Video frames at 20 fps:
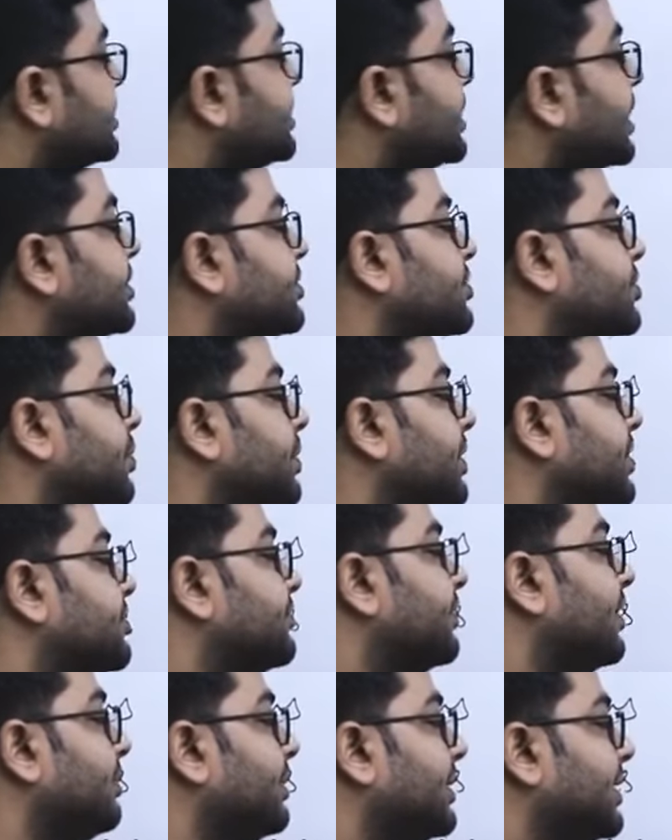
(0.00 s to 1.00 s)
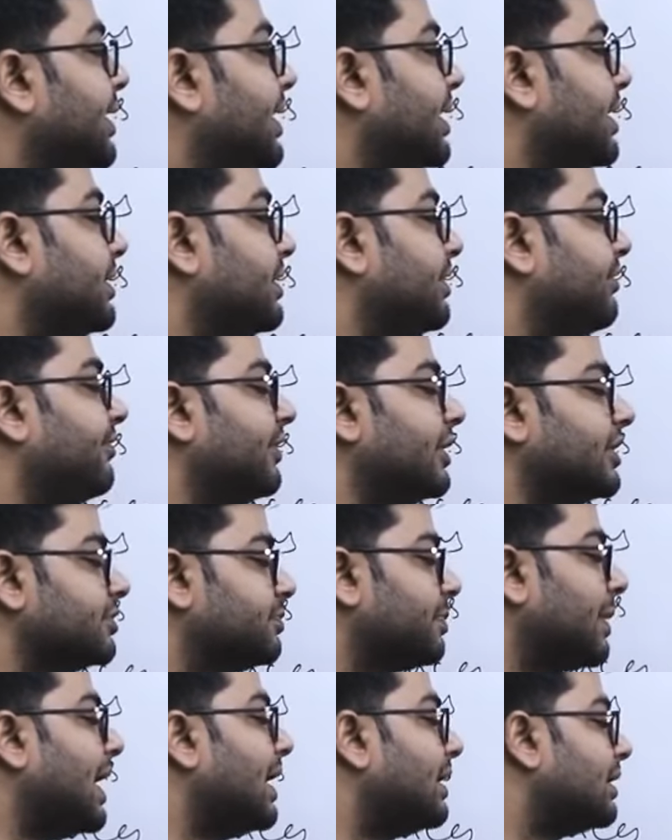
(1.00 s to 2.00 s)
6 units will be there in the
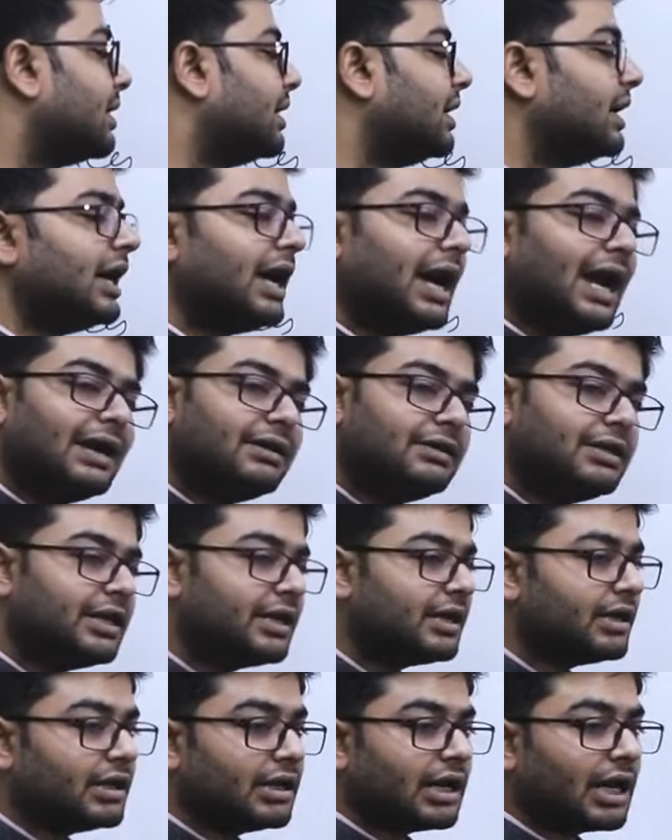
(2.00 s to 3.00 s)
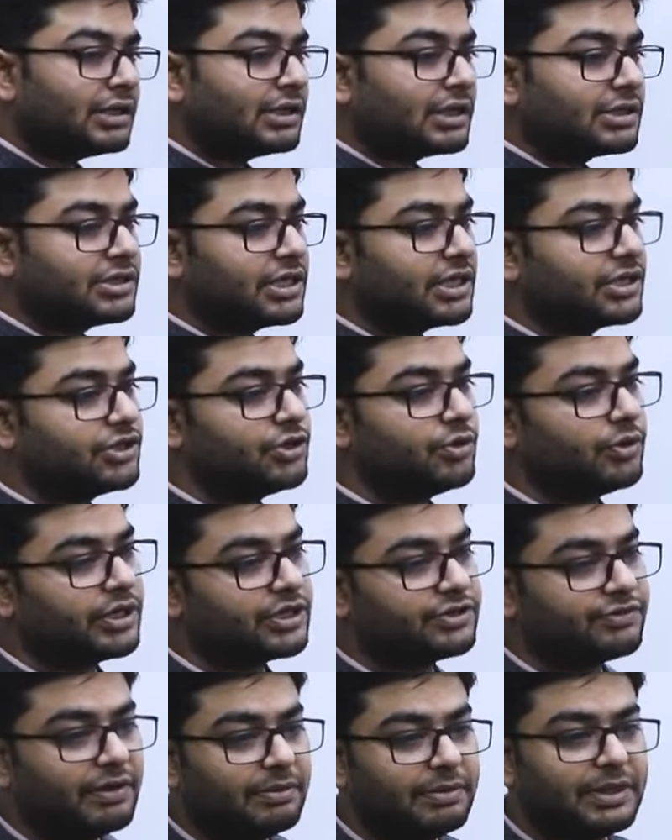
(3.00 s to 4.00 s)
first part and the other 6
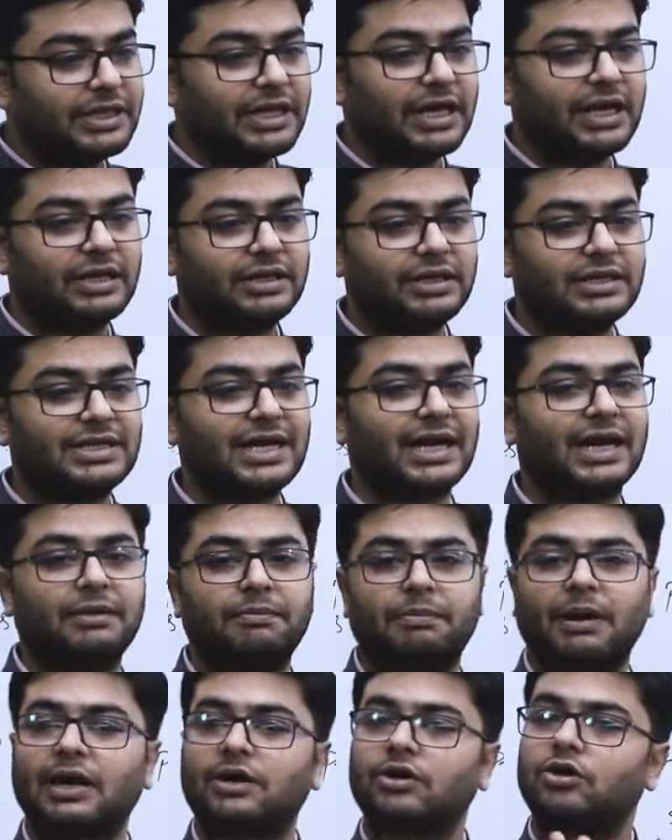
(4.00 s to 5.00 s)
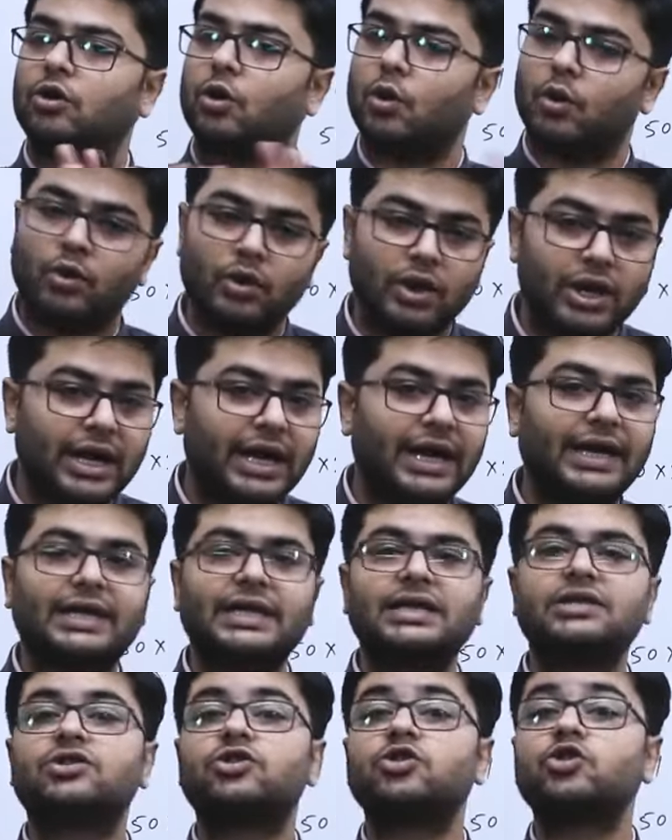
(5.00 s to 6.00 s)
units will be there in the second part. No, it
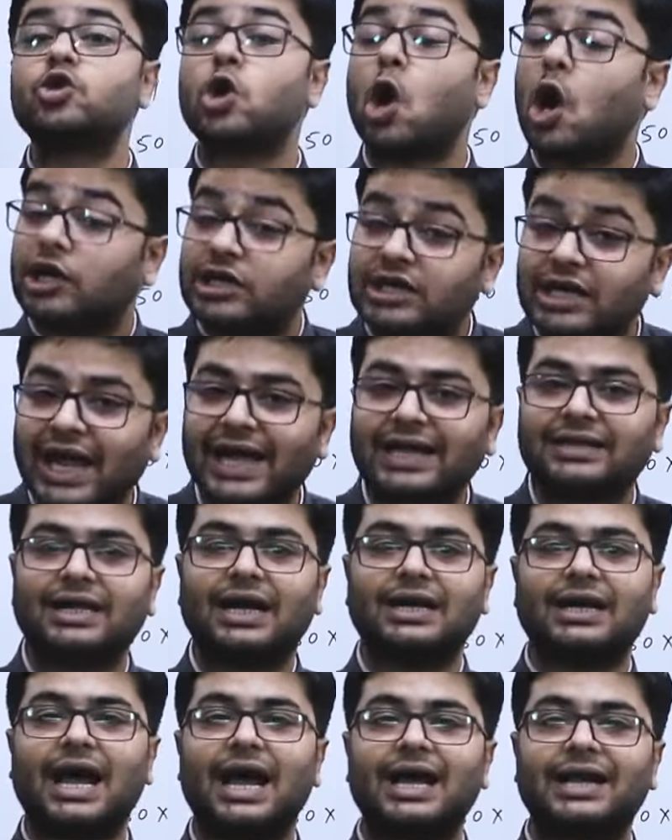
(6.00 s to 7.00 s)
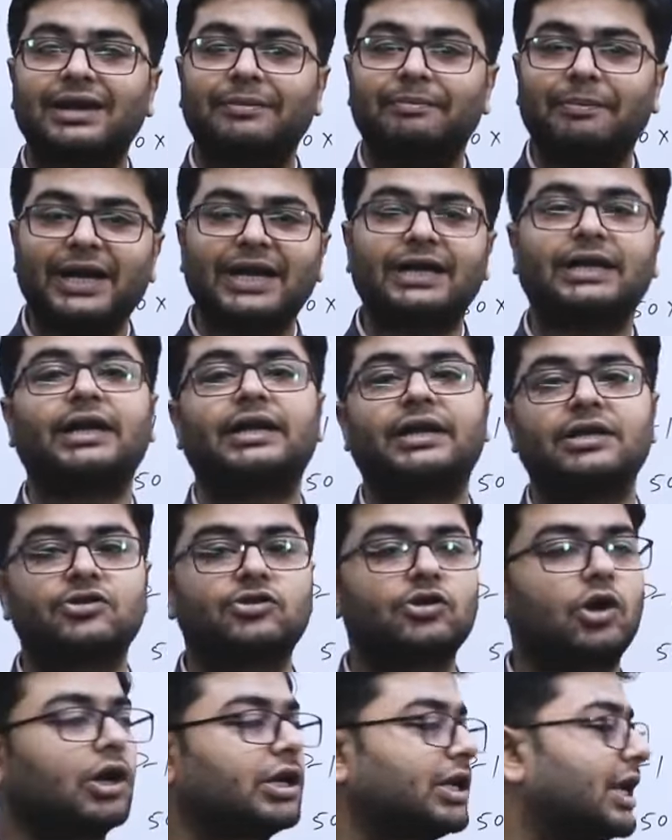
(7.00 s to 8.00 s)
is not like that. I repeat, it
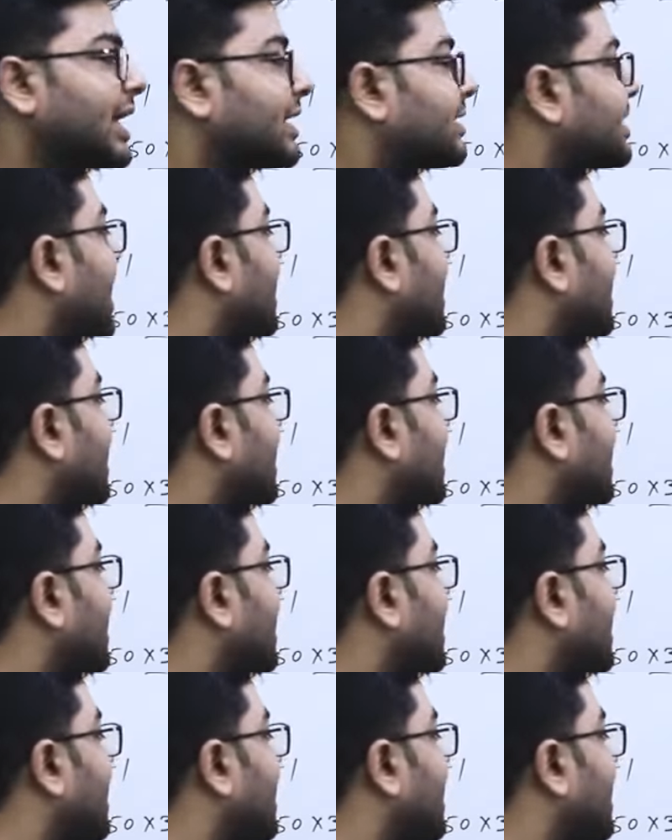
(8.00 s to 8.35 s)
is not like